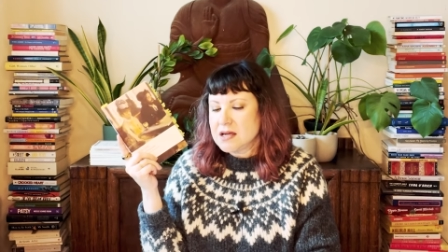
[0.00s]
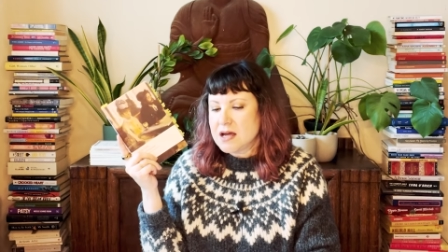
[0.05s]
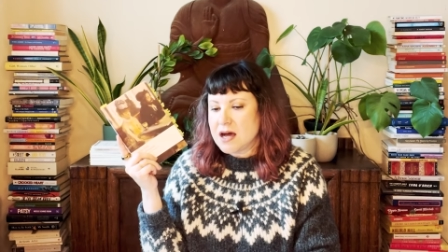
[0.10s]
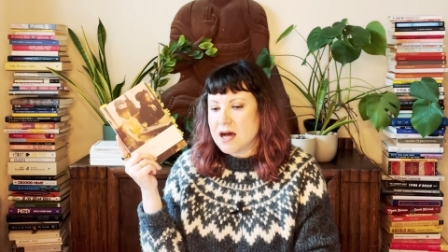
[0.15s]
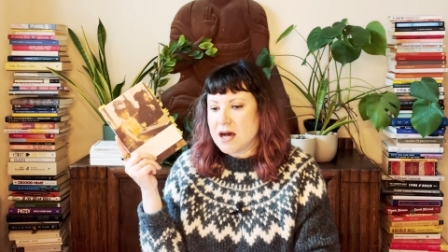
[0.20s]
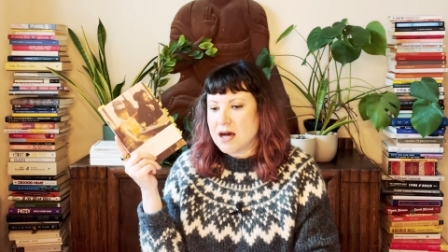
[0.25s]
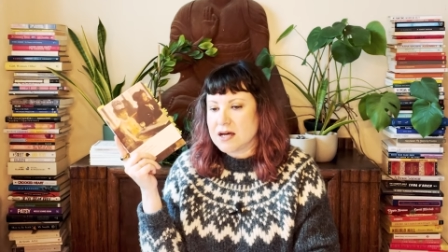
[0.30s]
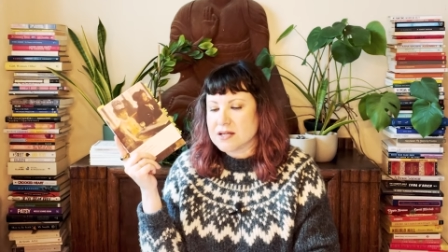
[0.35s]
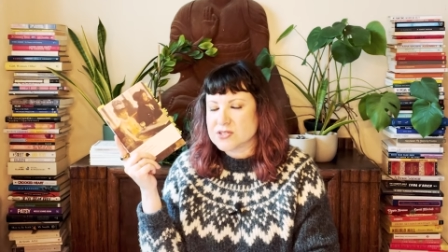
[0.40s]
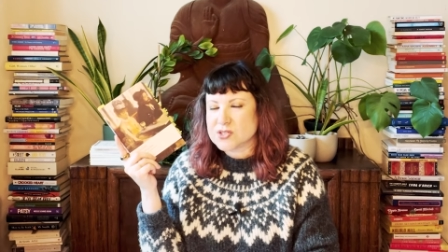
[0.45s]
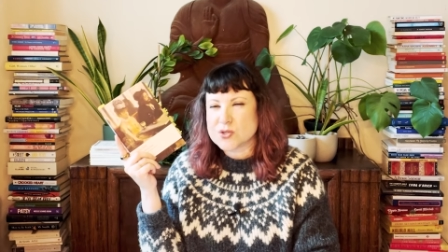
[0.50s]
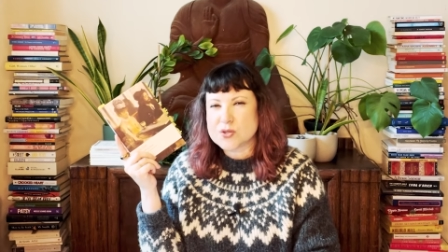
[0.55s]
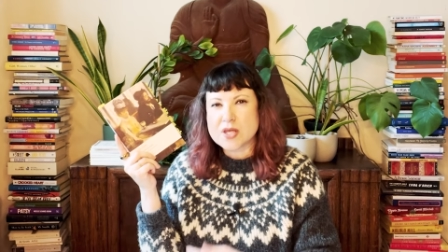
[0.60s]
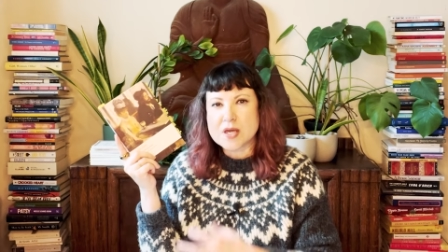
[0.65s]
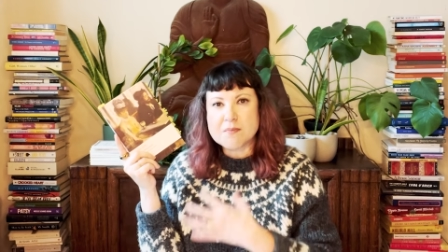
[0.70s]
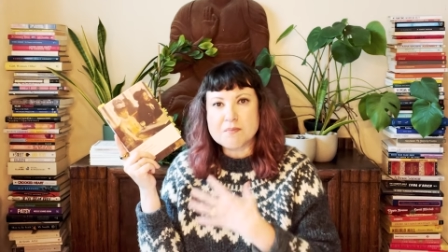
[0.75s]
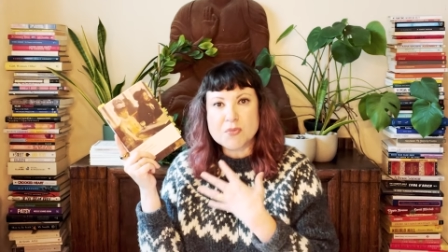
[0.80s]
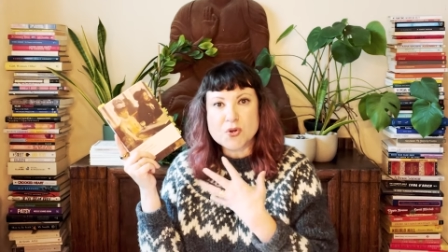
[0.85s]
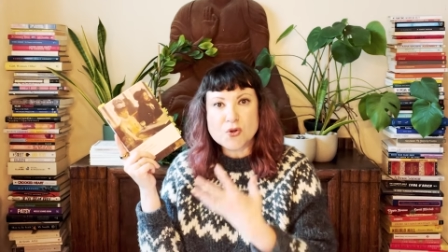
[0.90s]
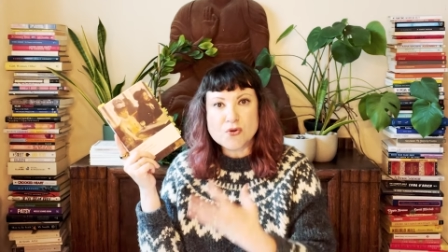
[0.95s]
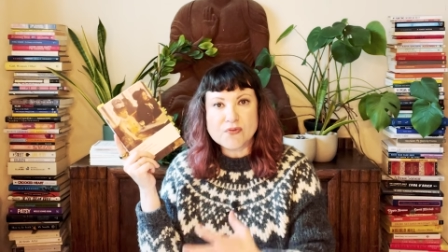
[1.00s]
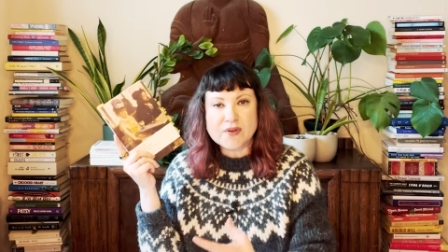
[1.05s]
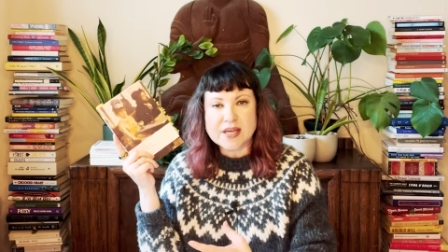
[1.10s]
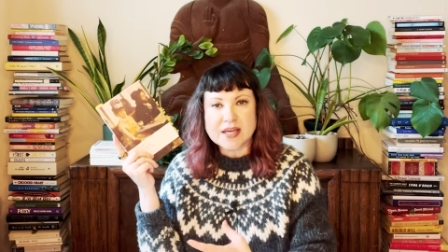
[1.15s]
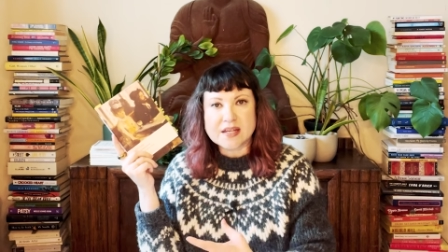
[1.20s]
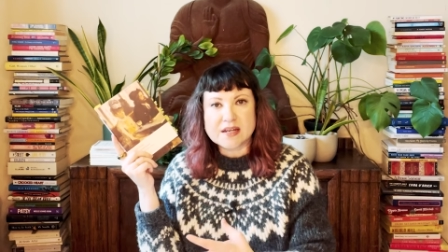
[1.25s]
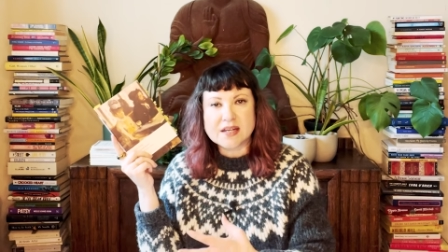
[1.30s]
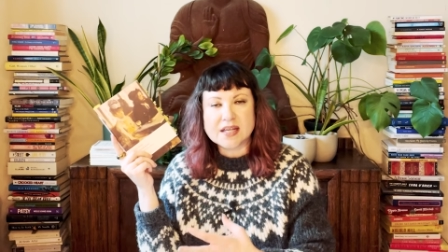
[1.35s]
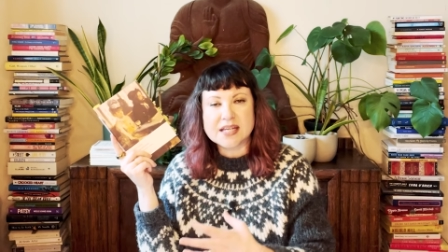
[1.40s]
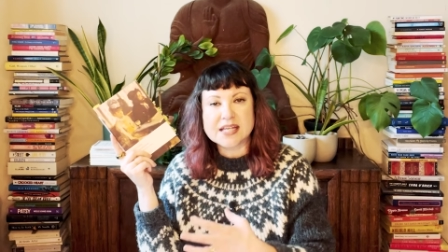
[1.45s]
uh, so they move
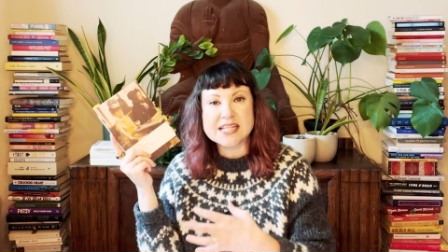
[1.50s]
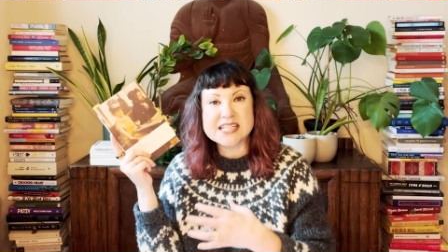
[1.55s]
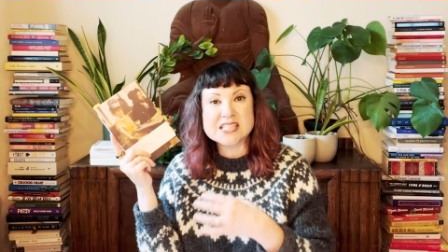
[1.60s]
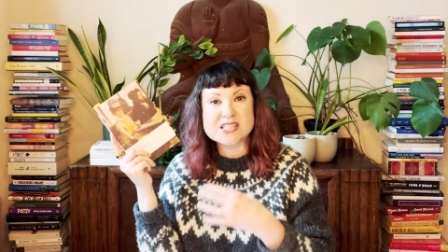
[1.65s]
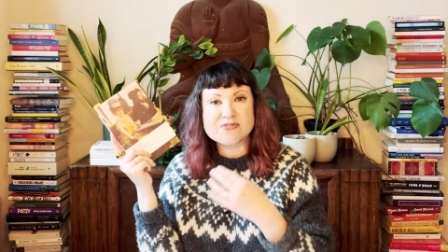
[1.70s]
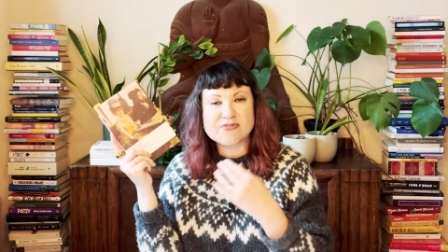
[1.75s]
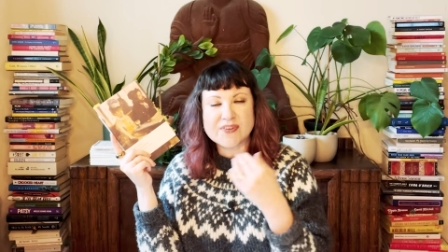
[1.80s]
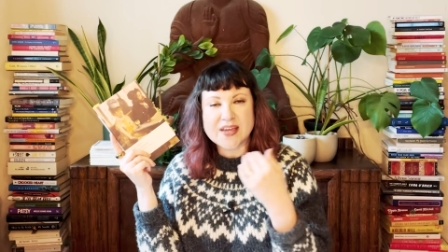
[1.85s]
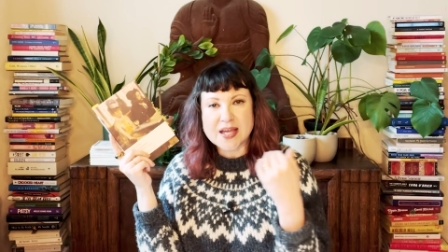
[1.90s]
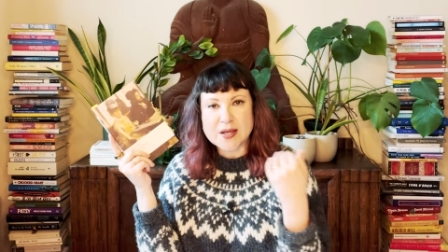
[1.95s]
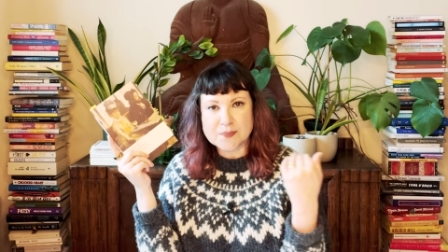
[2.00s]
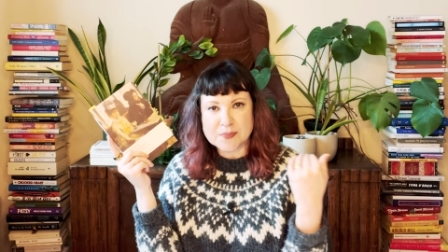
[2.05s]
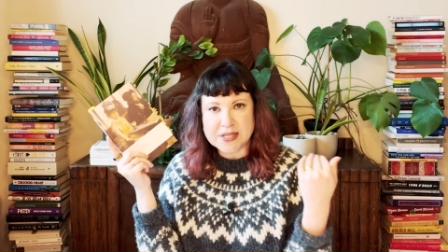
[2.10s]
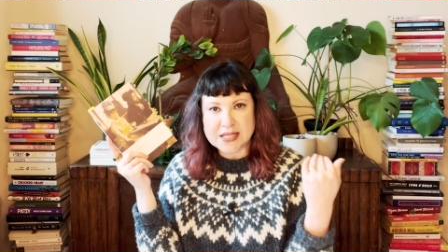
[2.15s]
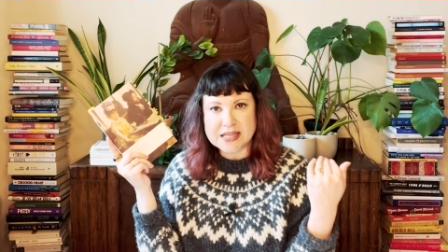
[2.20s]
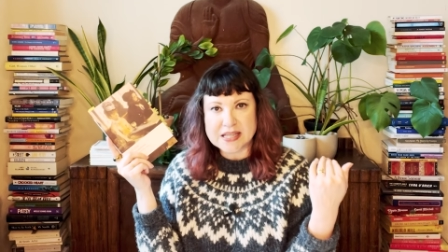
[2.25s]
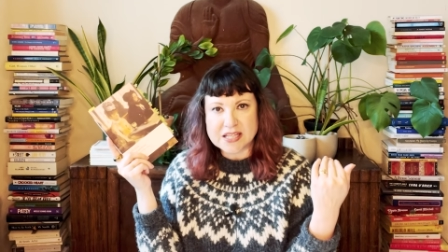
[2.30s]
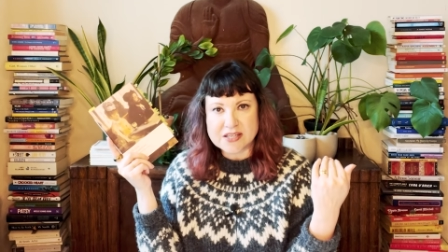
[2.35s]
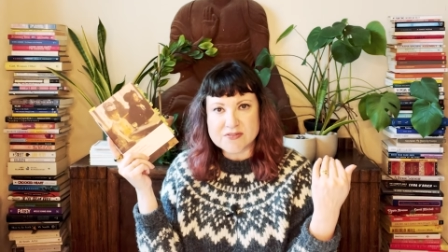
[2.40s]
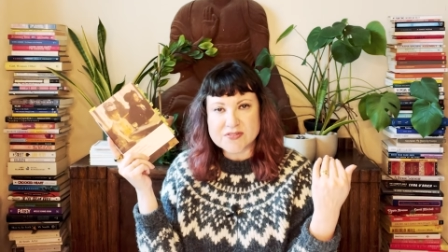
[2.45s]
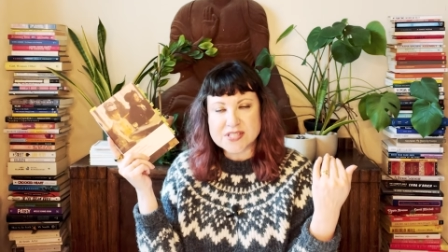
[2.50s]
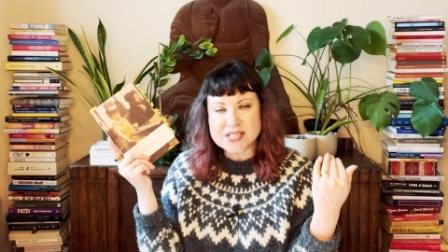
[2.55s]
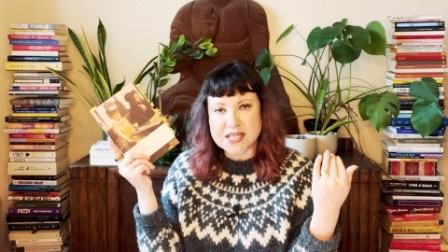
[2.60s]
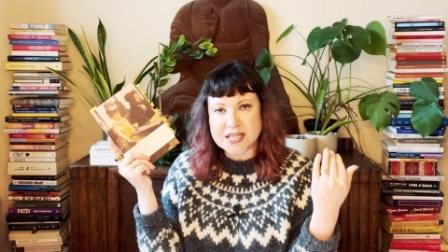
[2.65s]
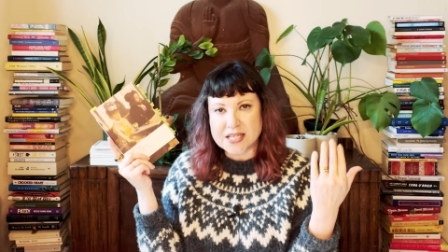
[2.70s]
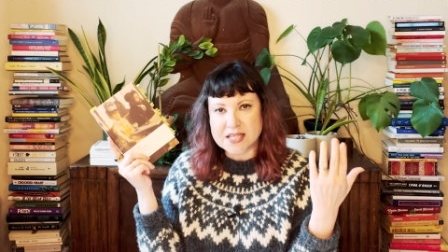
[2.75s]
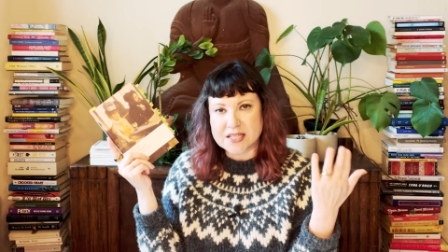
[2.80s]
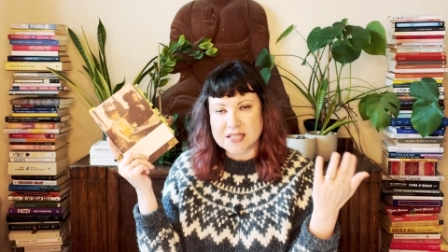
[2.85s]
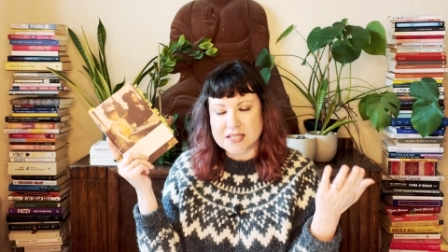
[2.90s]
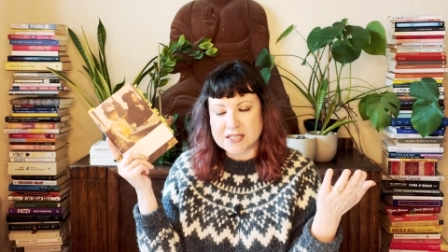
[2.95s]
in his family lives
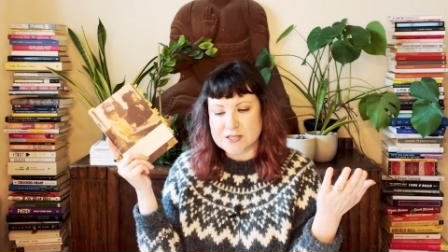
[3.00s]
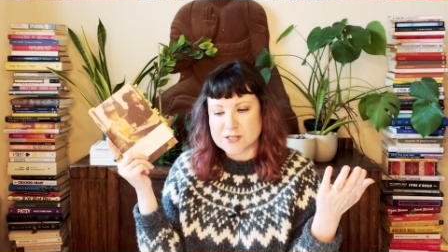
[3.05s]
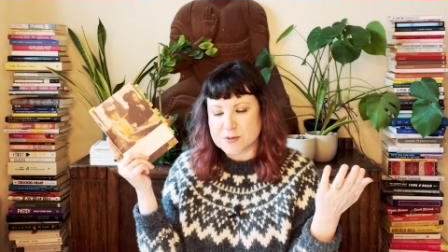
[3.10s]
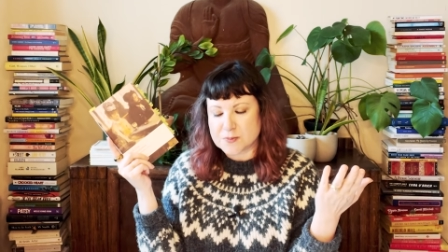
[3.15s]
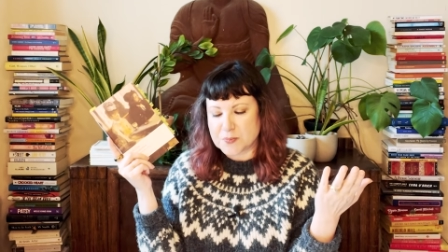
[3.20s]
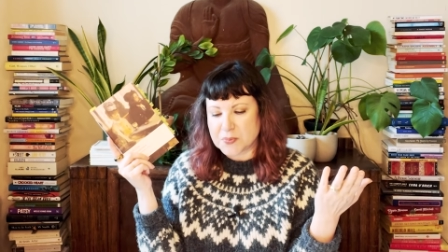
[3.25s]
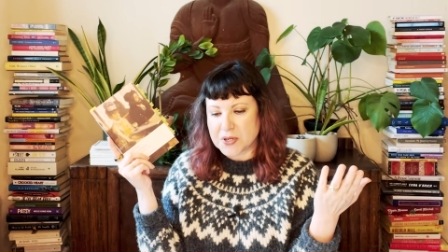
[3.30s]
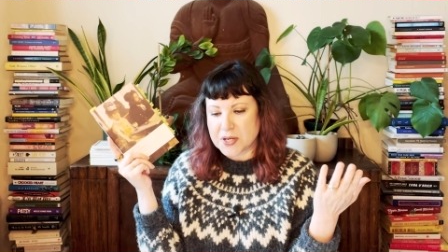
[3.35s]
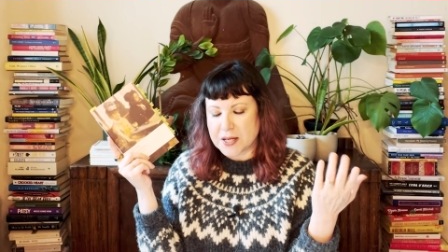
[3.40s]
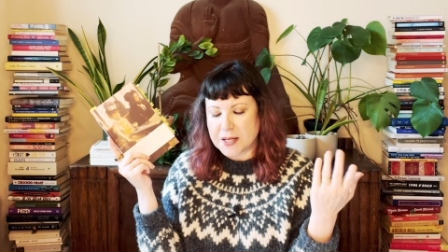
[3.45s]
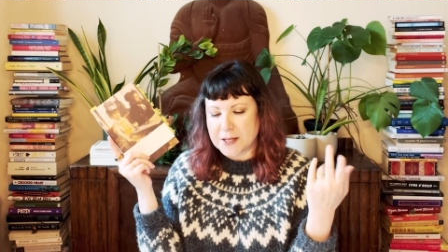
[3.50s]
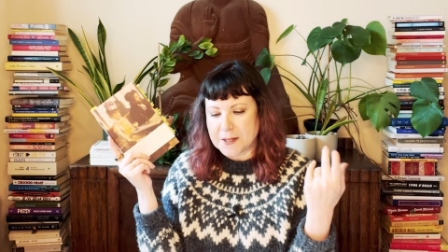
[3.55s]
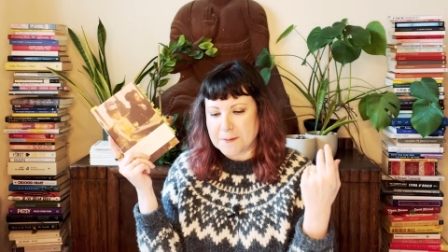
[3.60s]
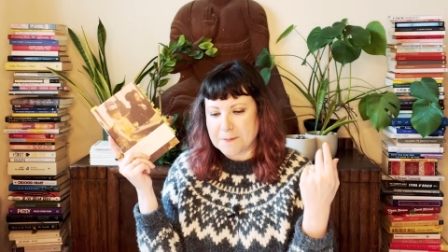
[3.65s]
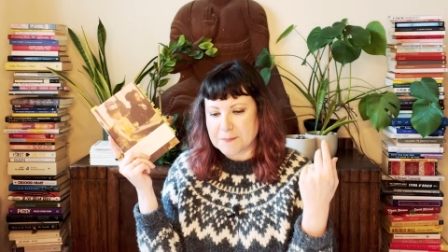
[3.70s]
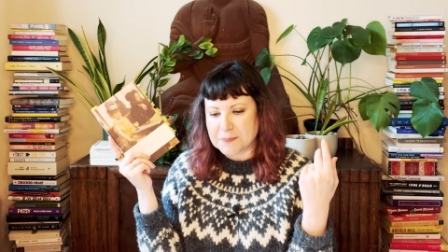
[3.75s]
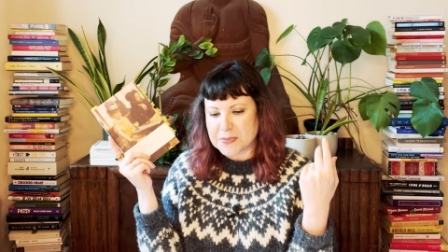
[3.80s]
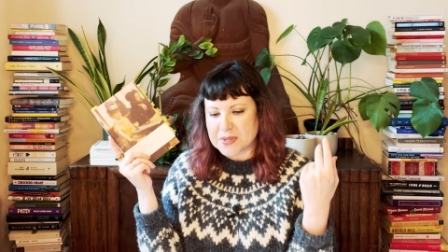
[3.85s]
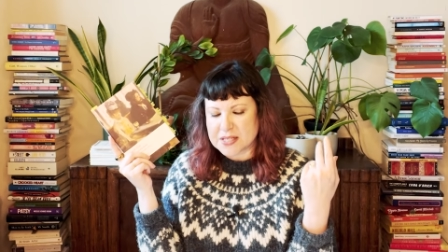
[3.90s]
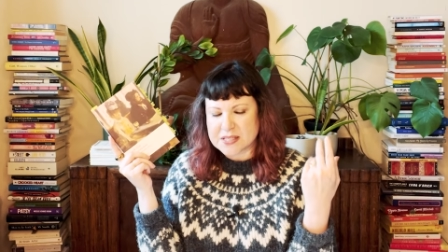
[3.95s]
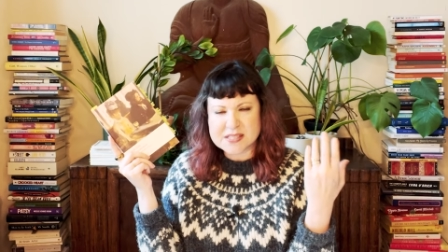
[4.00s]
in his um,